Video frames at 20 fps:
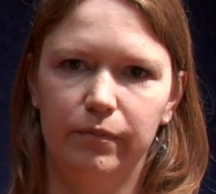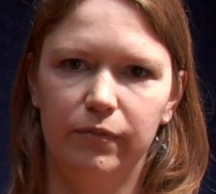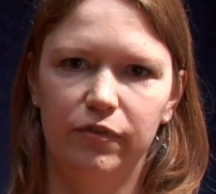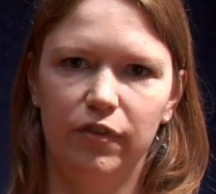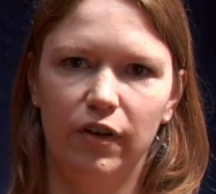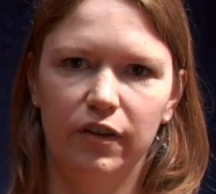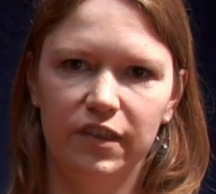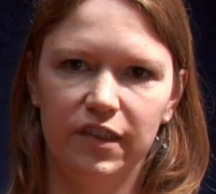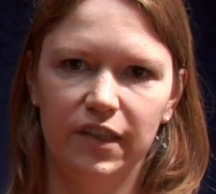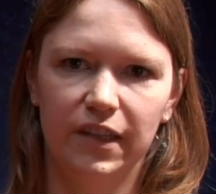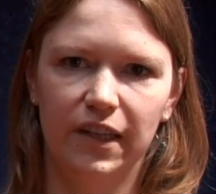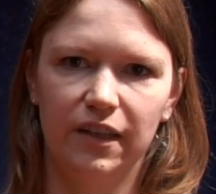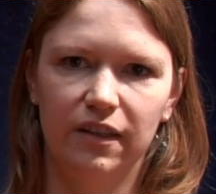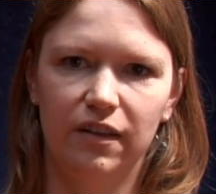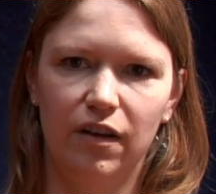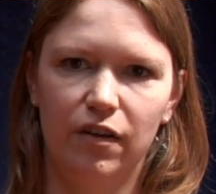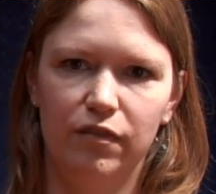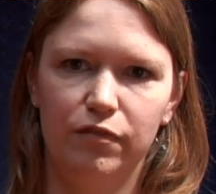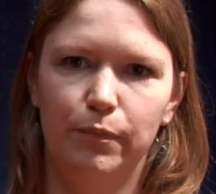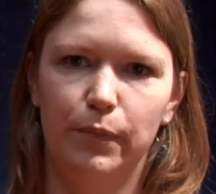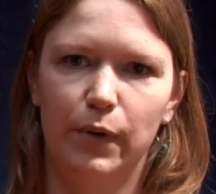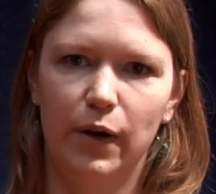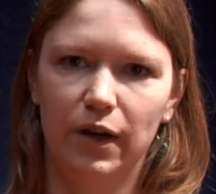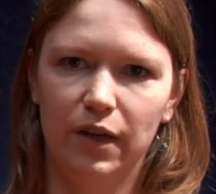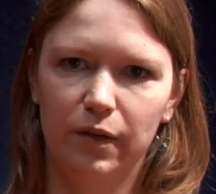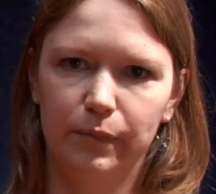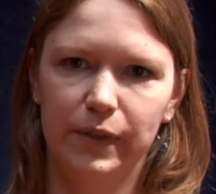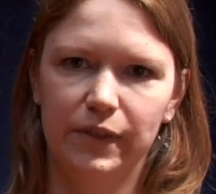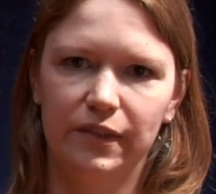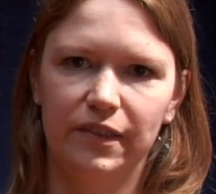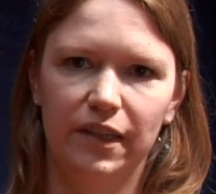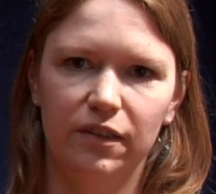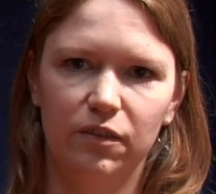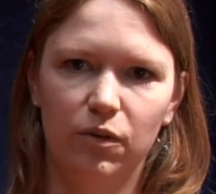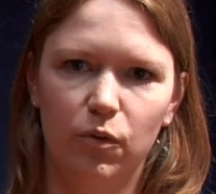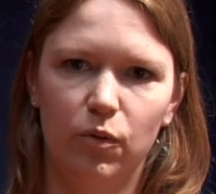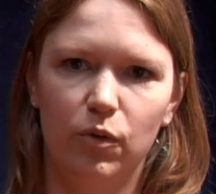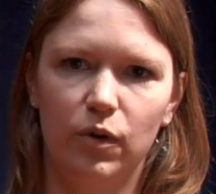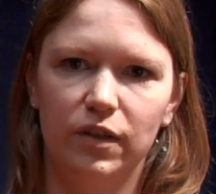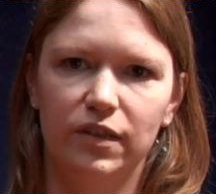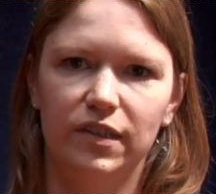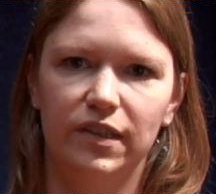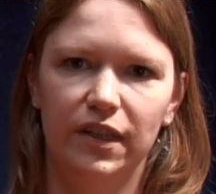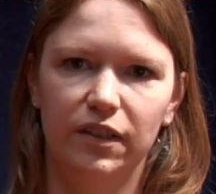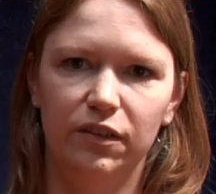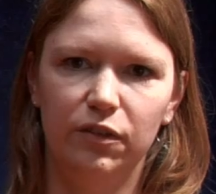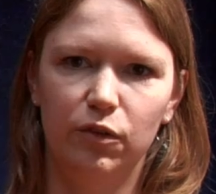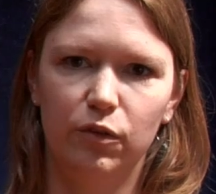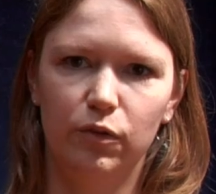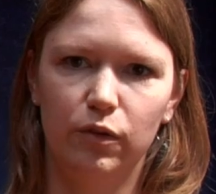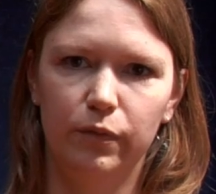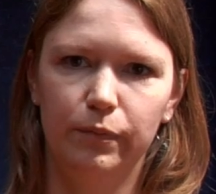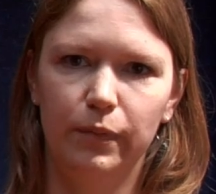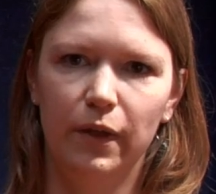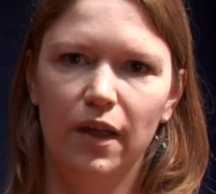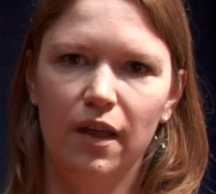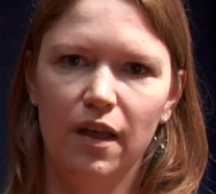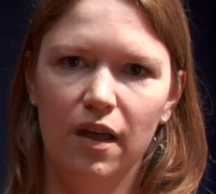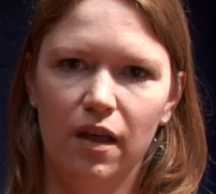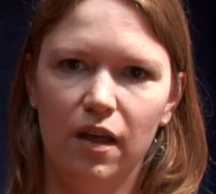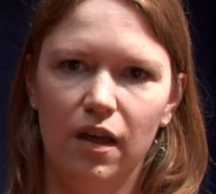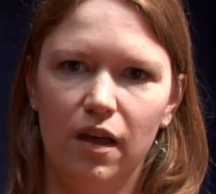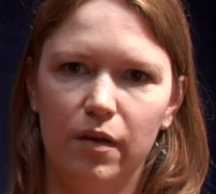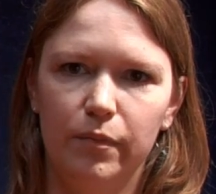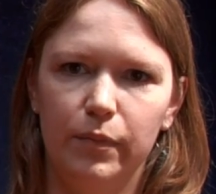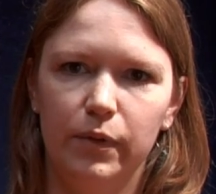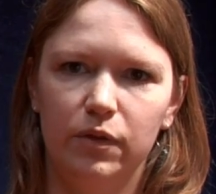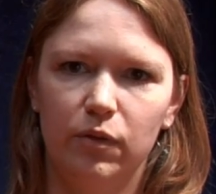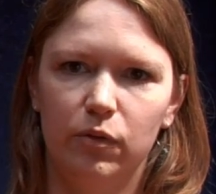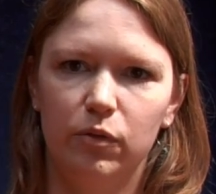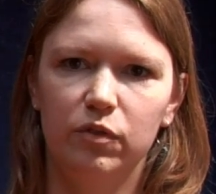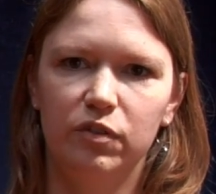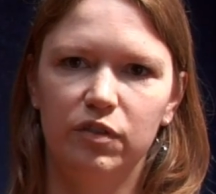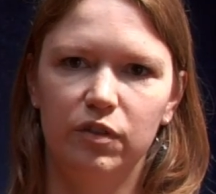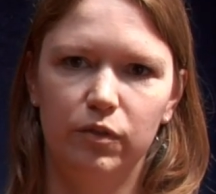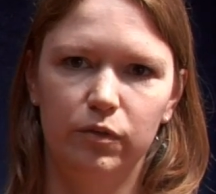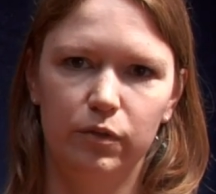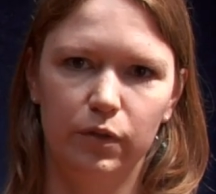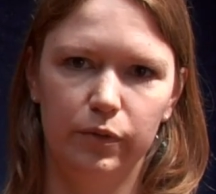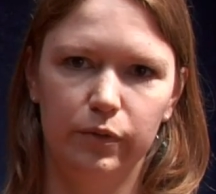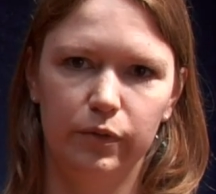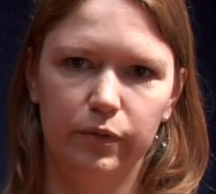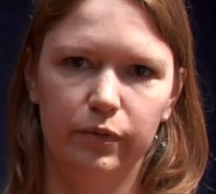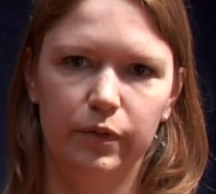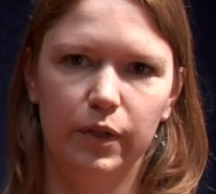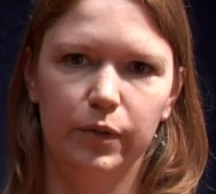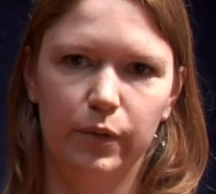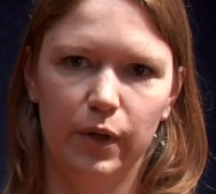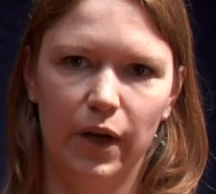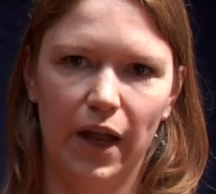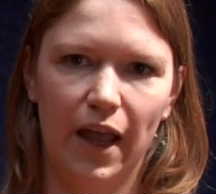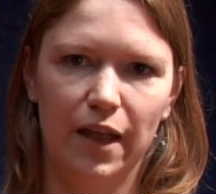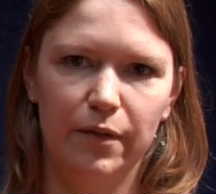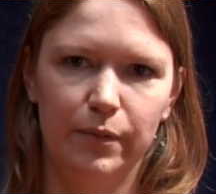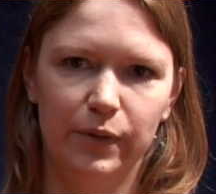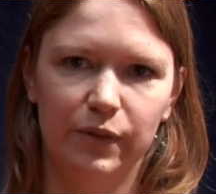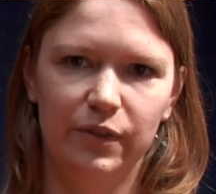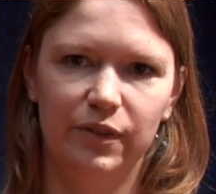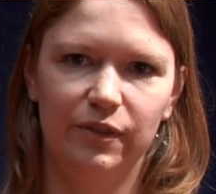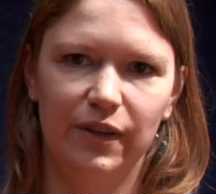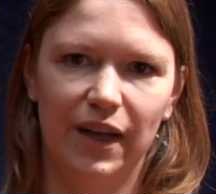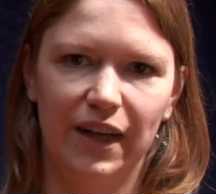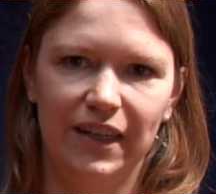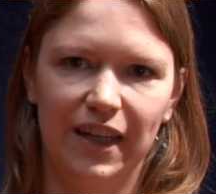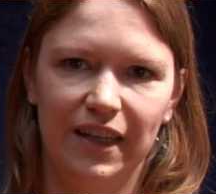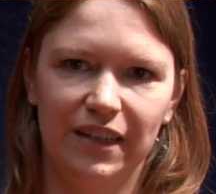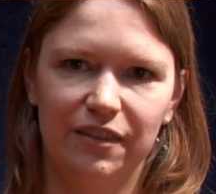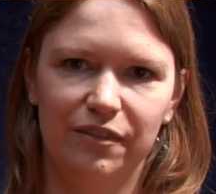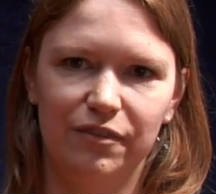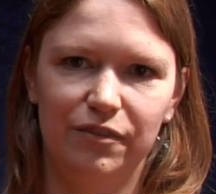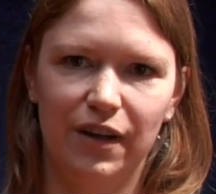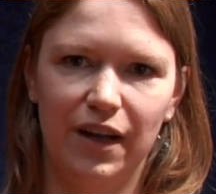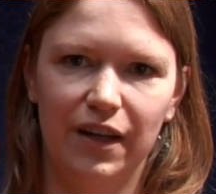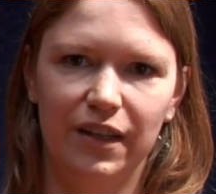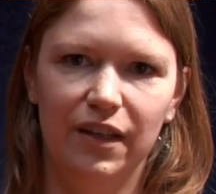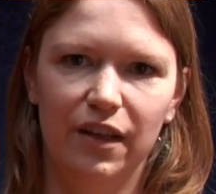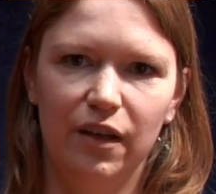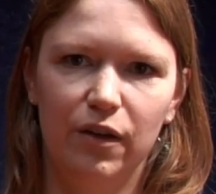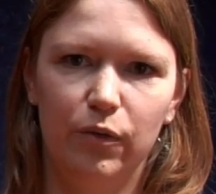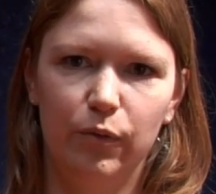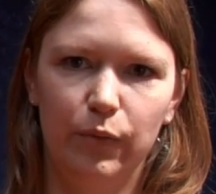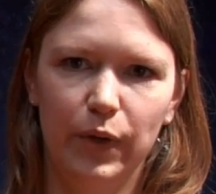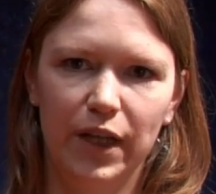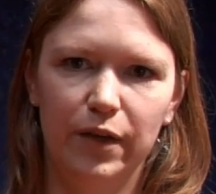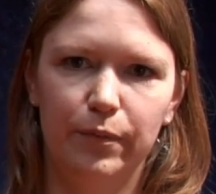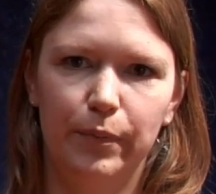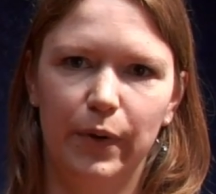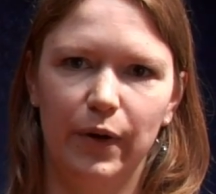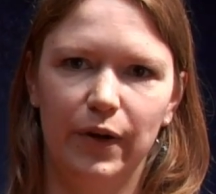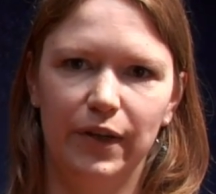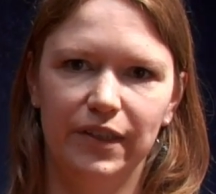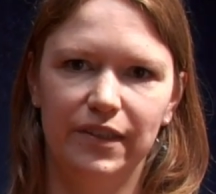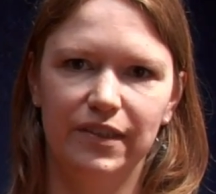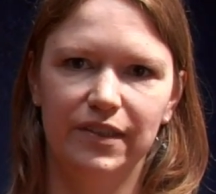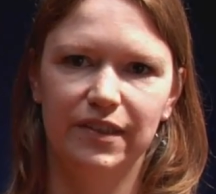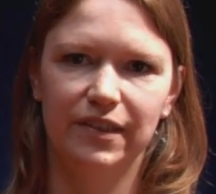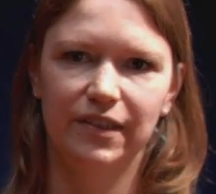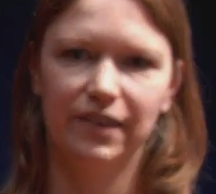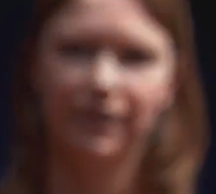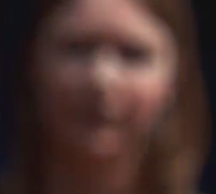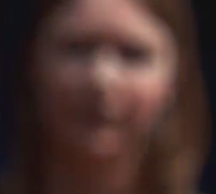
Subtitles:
functioning of parliaments and courts in Europe, but also we were able to identify weak points.